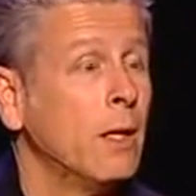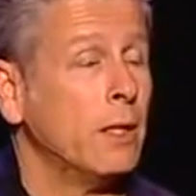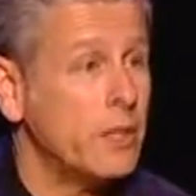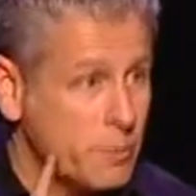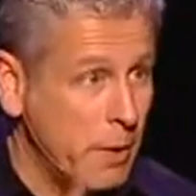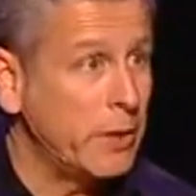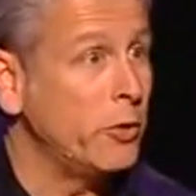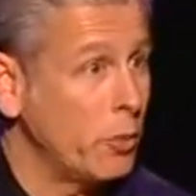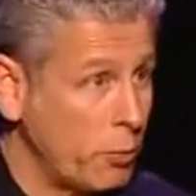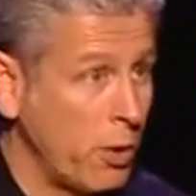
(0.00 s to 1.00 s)
And He's
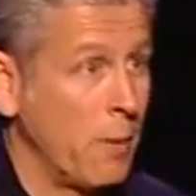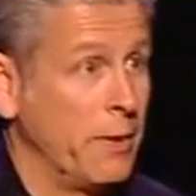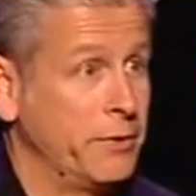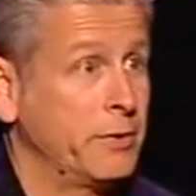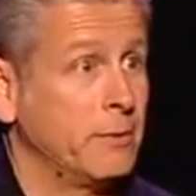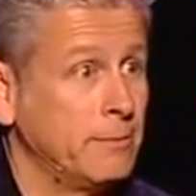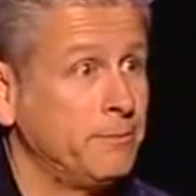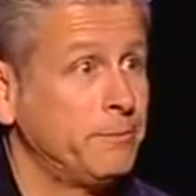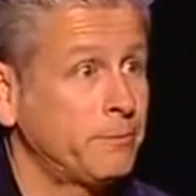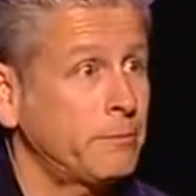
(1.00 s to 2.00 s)
made you a promise
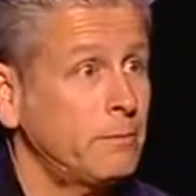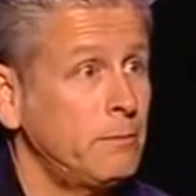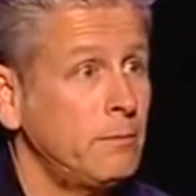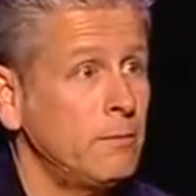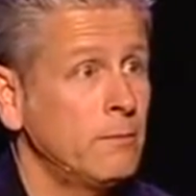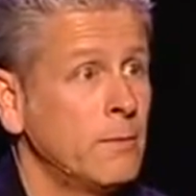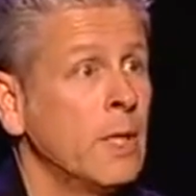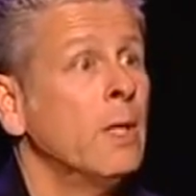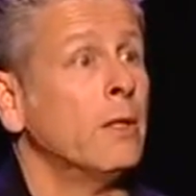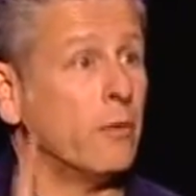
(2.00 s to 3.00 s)

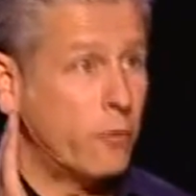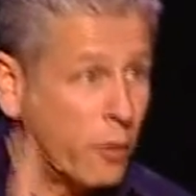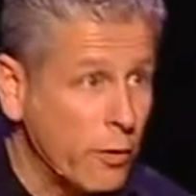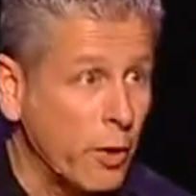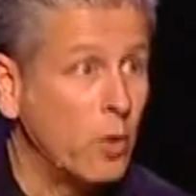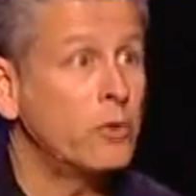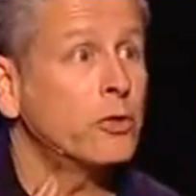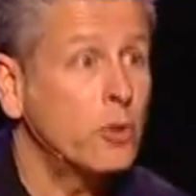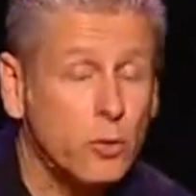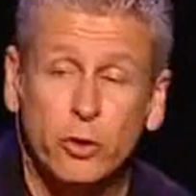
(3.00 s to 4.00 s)
that for
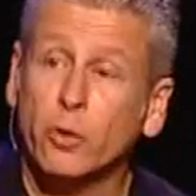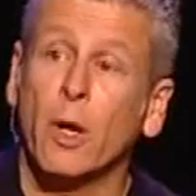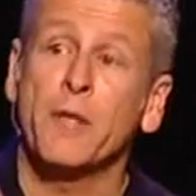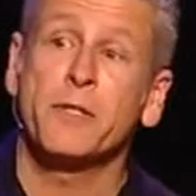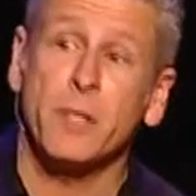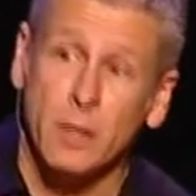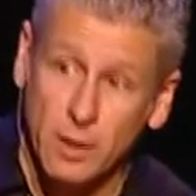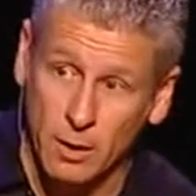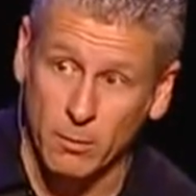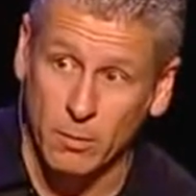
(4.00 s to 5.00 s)
those who trust in
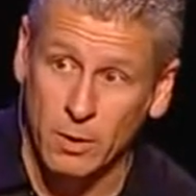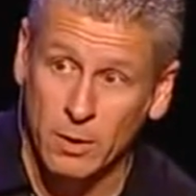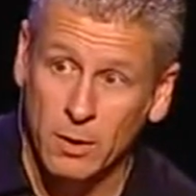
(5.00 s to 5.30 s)
Him,